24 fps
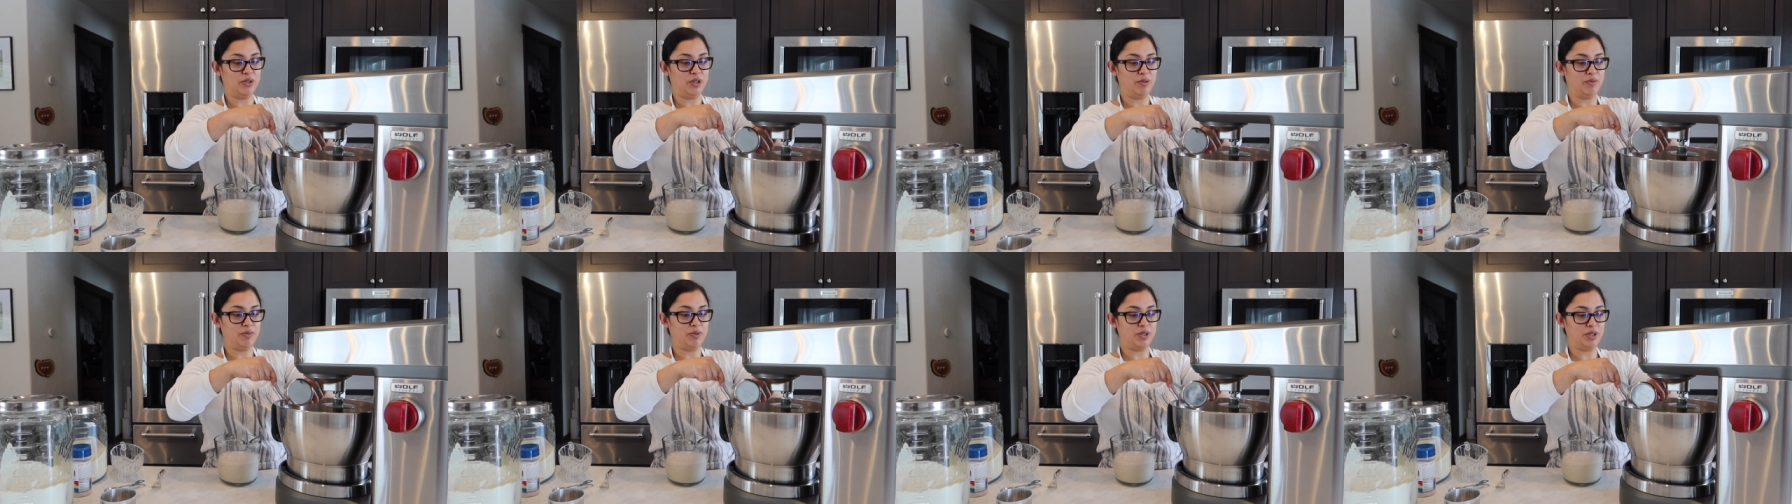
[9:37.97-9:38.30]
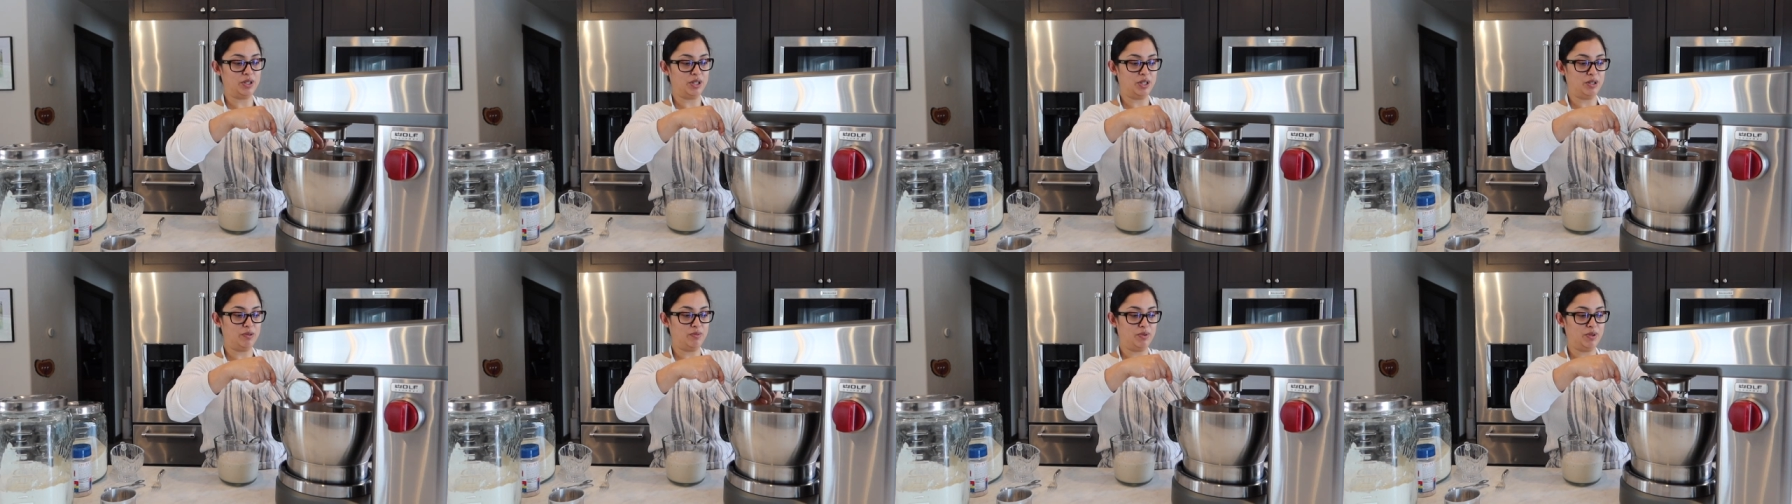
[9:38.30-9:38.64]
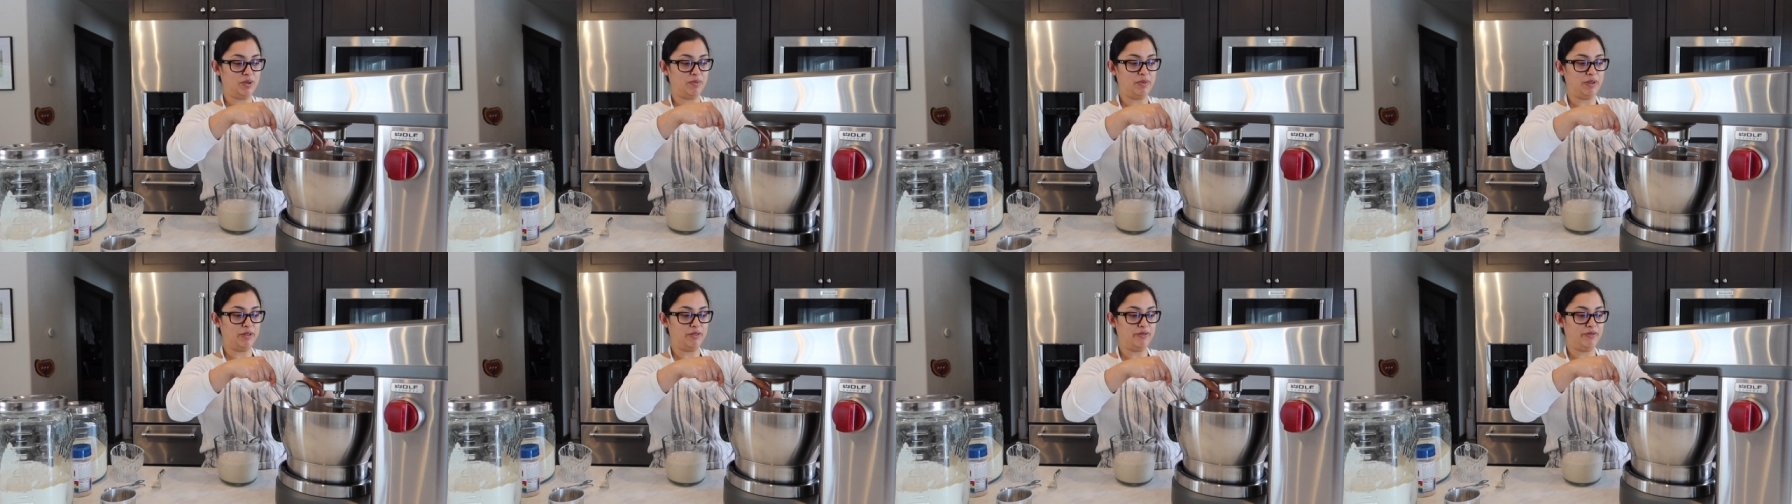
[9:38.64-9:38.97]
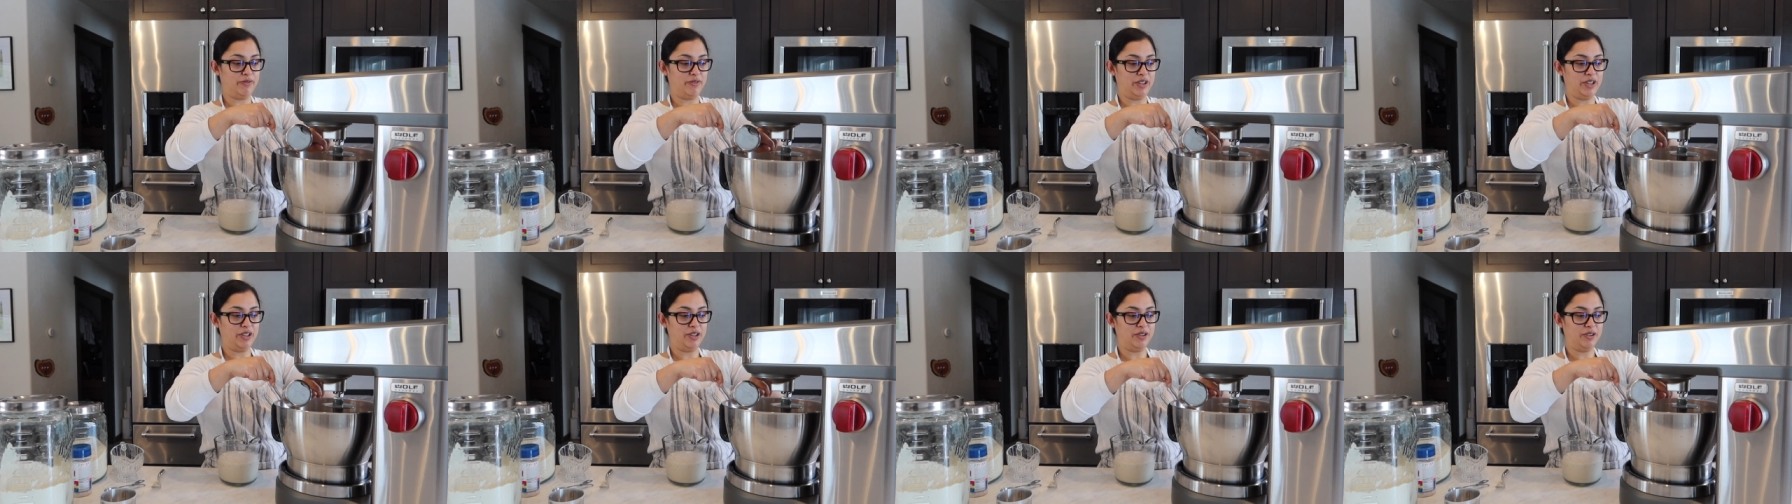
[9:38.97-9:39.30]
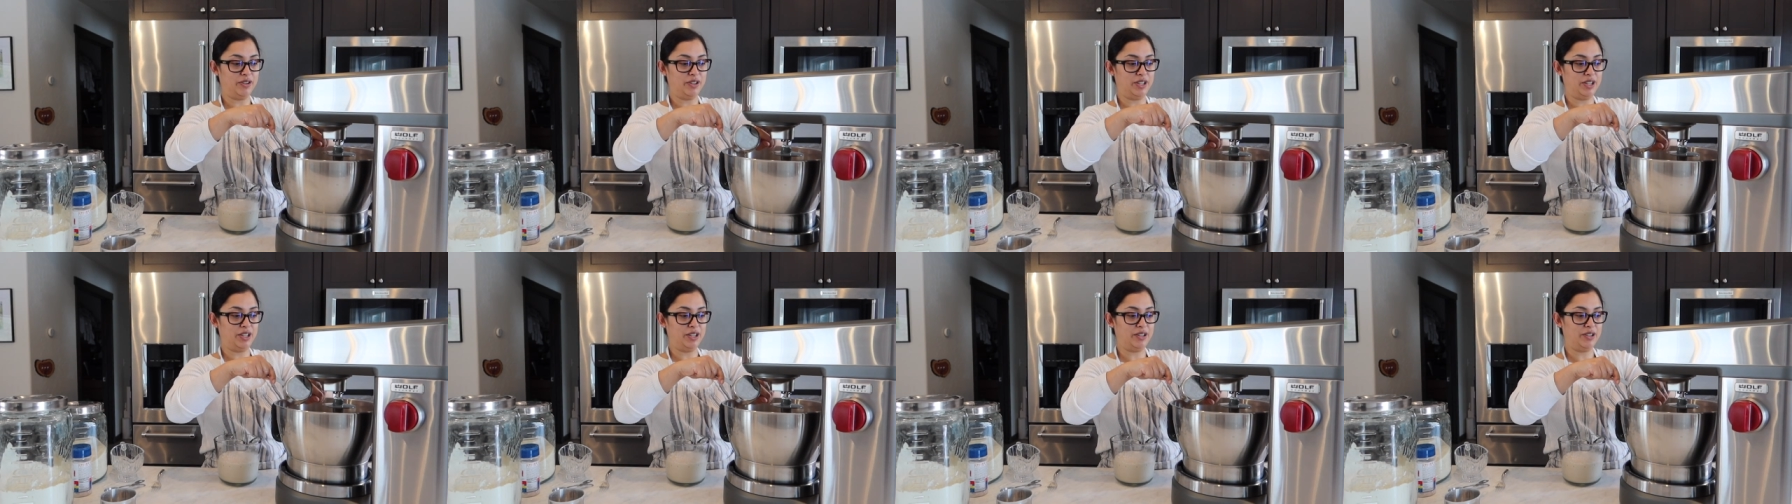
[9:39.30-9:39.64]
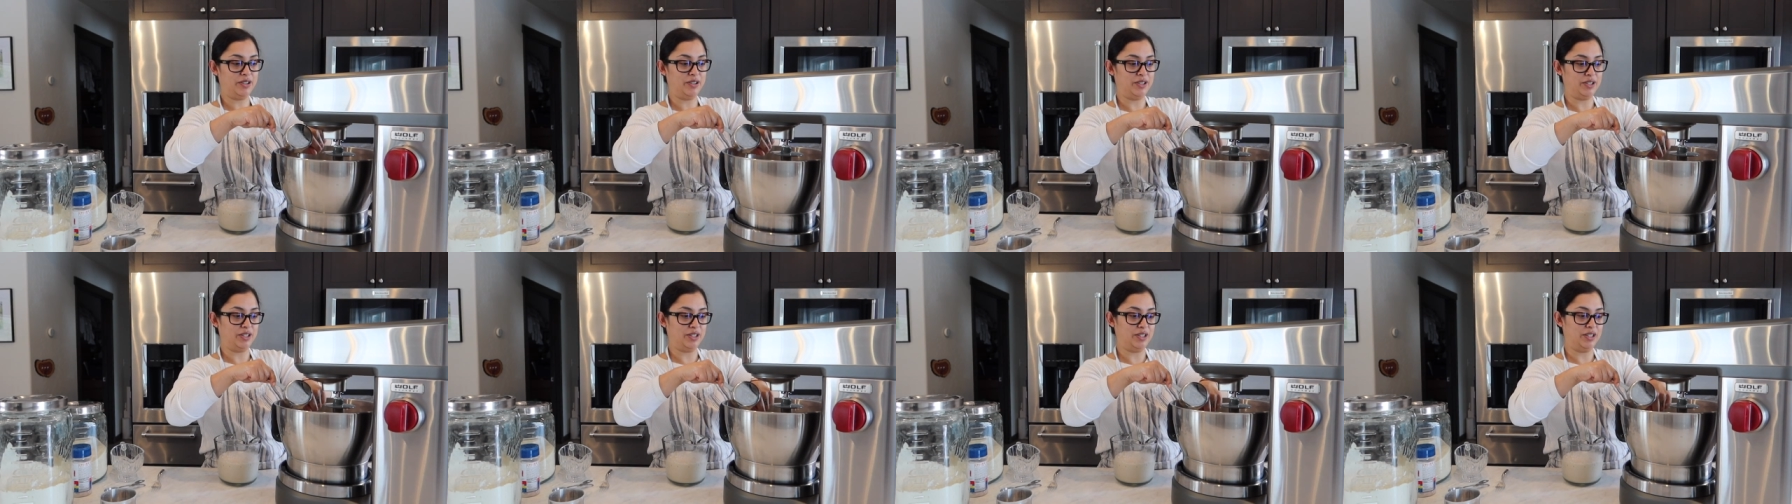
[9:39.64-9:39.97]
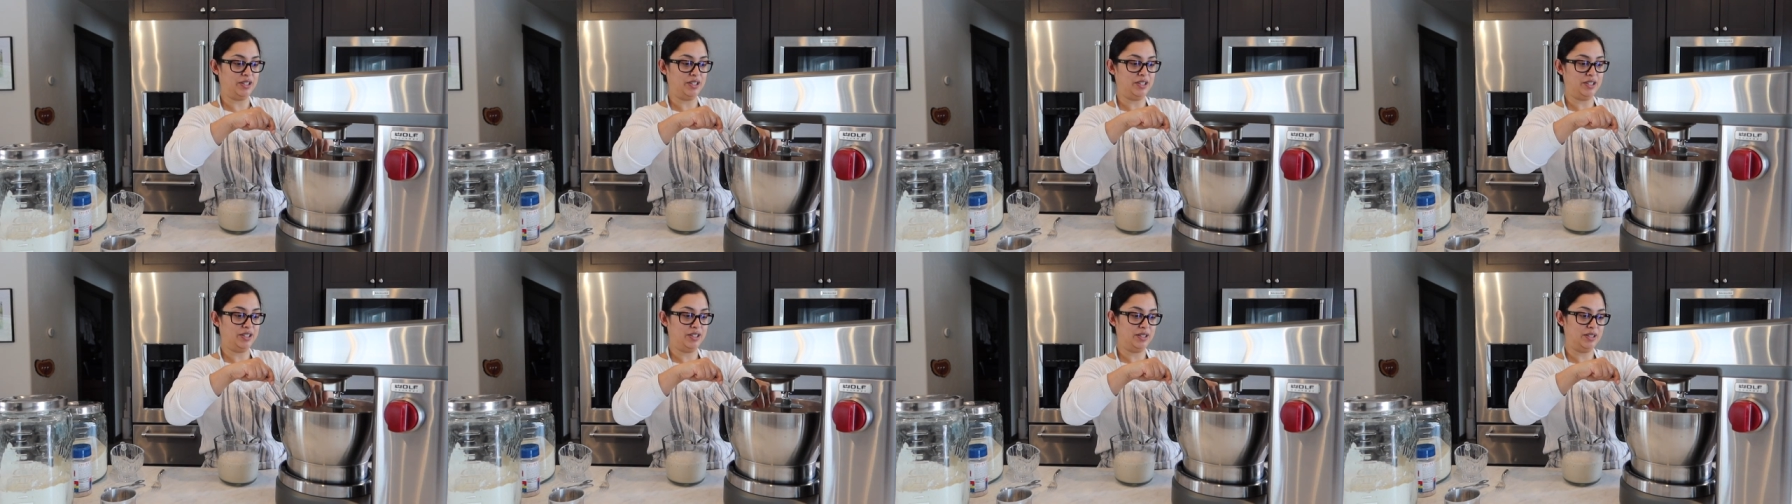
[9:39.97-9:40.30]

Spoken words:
I'm just gonna put my finger in here and